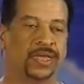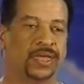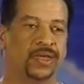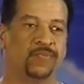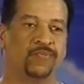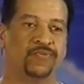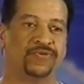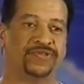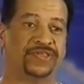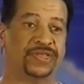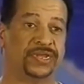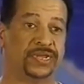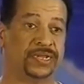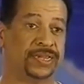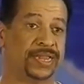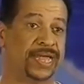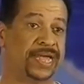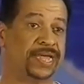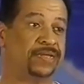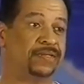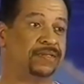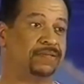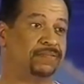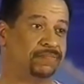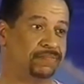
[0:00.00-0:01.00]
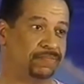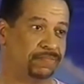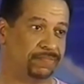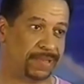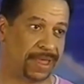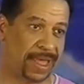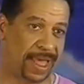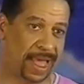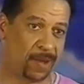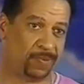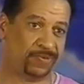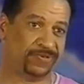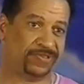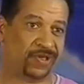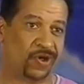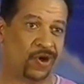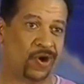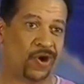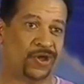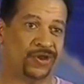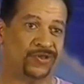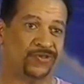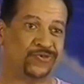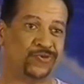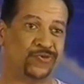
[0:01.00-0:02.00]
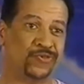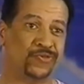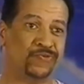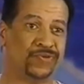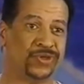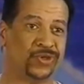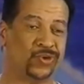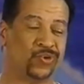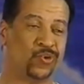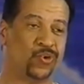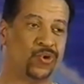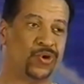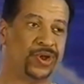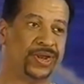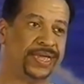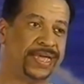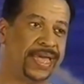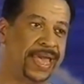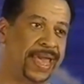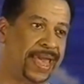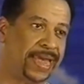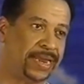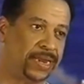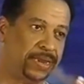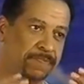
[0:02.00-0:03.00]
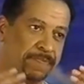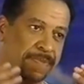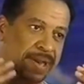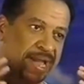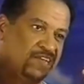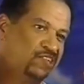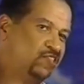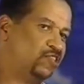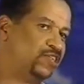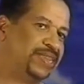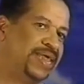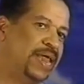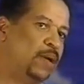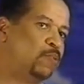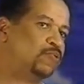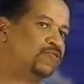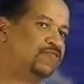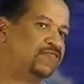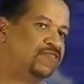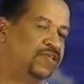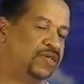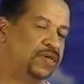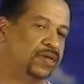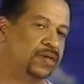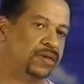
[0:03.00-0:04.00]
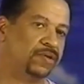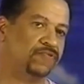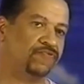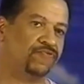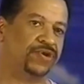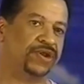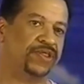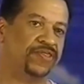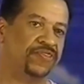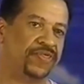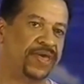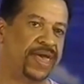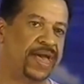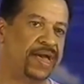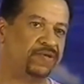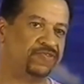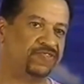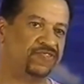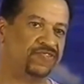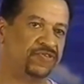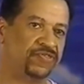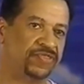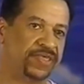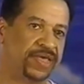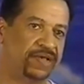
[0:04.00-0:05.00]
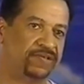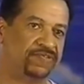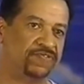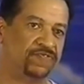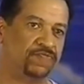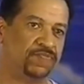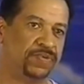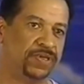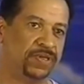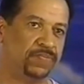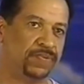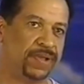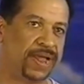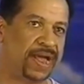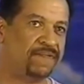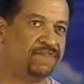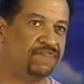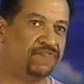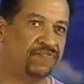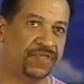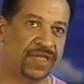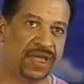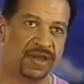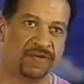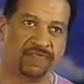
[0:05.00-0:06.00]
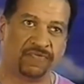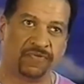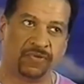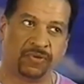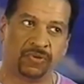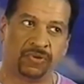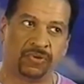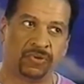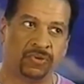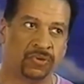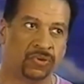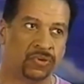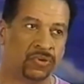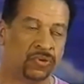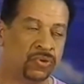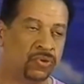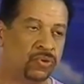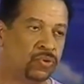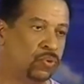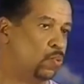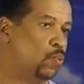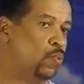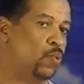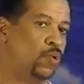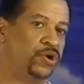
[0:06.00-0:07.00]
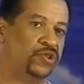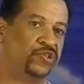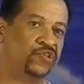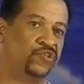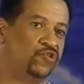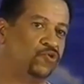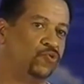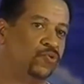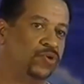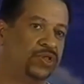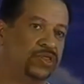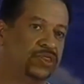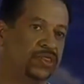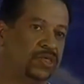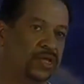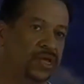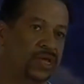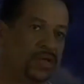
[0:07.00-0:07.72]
pretending like I was the artist on the recording and imagining that I was singing in front of thousands and thousands of people. I never wanted to do anything